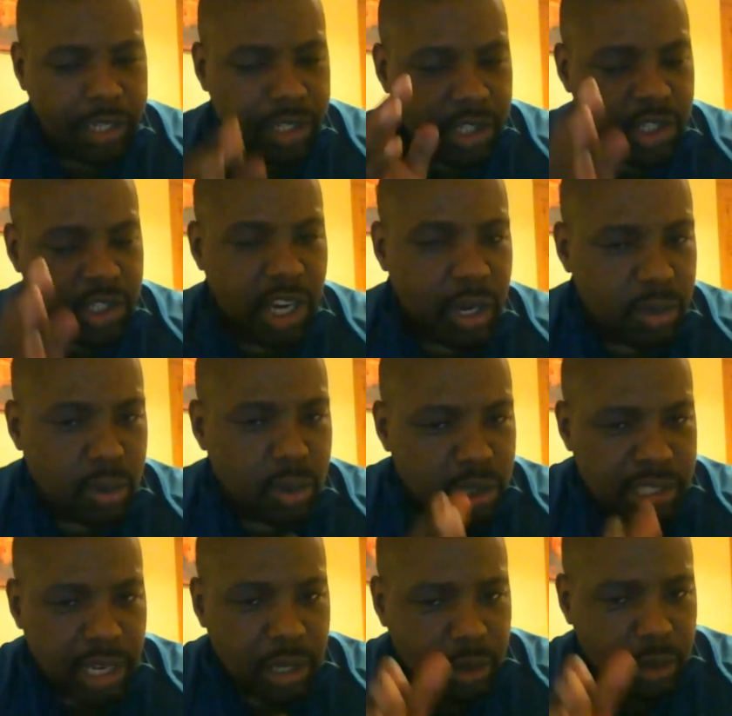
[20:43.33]
Carson
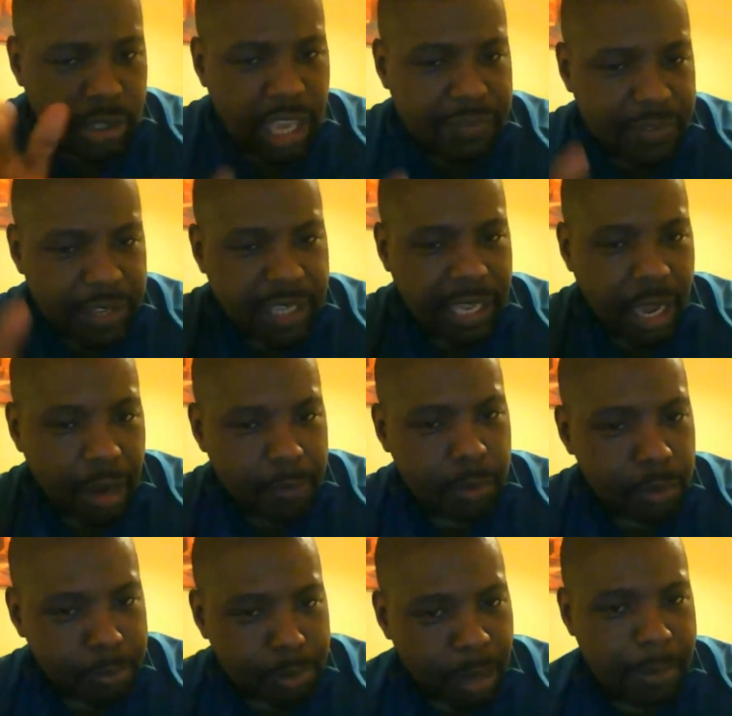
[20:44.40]
Jones was still giving
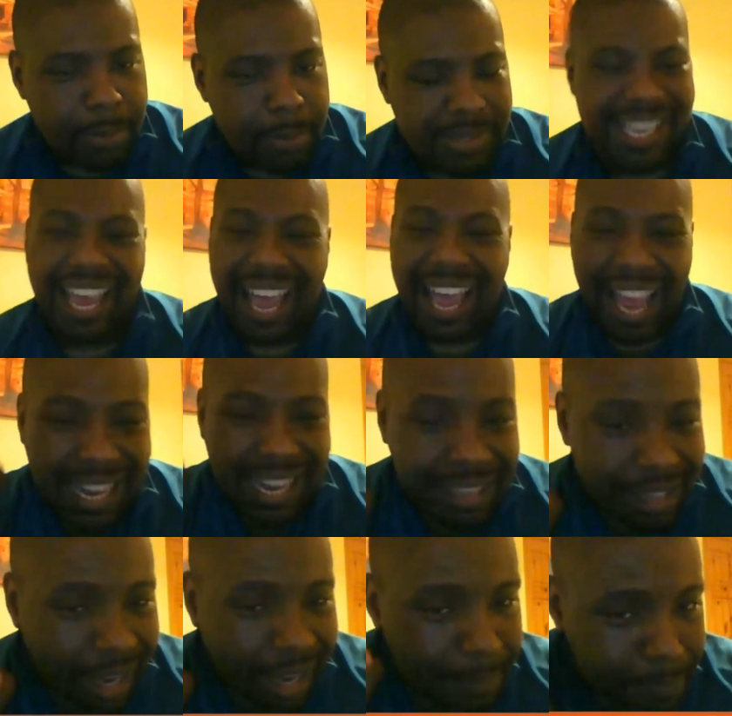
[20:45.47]
Kell Brook problems
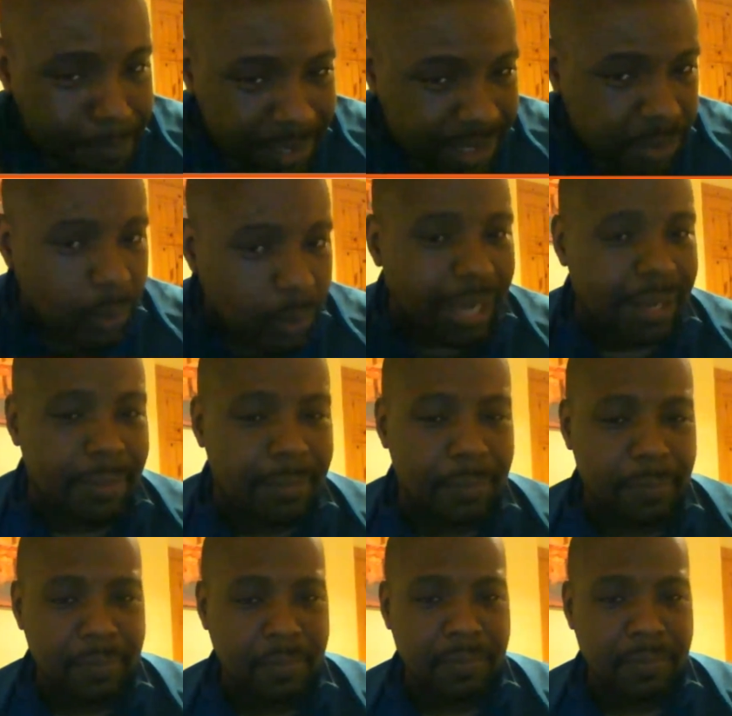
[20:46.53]
at light middleweight.